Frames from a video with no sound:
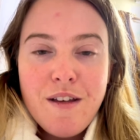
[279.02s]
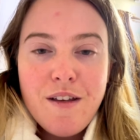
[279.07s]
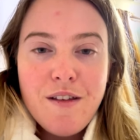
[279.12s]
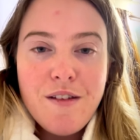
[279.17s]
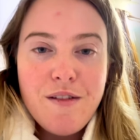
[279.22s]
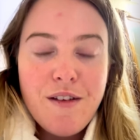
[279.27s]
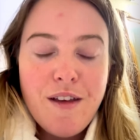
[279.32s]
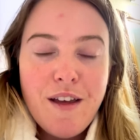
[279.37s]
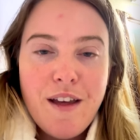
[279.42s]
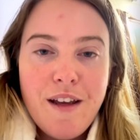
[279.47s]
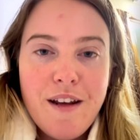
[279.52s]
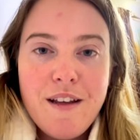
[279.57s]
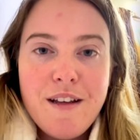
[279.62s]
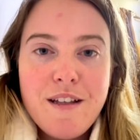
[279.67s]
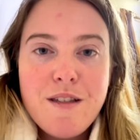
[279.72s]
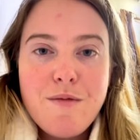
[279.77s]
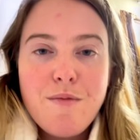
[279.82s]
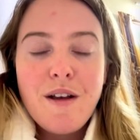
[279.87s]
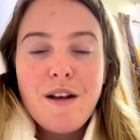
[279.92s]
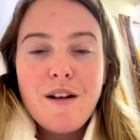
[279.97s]
You can't
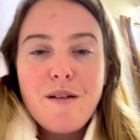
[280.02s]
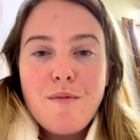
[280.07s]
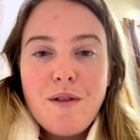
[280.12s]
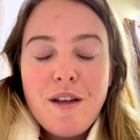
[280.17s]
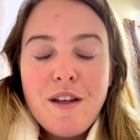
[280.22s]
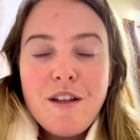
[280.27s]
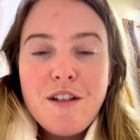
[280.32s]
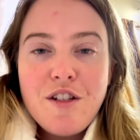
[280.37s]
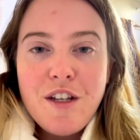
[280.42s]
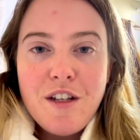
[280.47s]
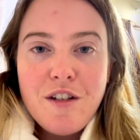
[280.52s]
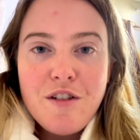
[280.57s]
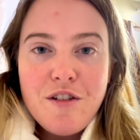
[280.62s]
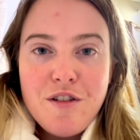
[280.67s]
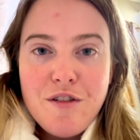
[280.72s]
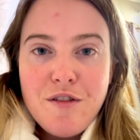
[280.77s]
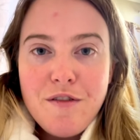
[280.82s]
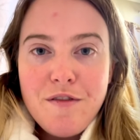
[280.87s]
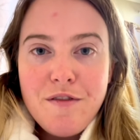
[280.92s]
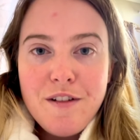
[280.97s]
expect big
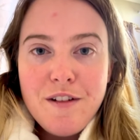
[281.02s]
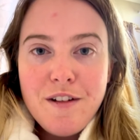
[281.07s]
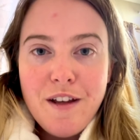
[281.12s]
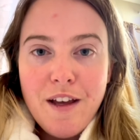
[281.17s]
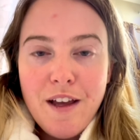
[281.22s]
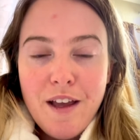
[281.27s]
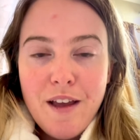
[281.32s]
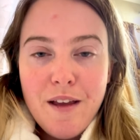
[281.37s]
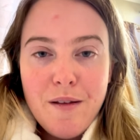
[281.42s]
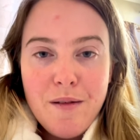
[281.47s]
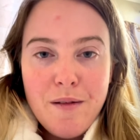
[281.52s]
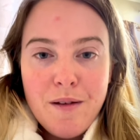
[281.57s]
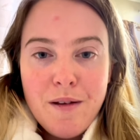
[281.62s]
changes overnight,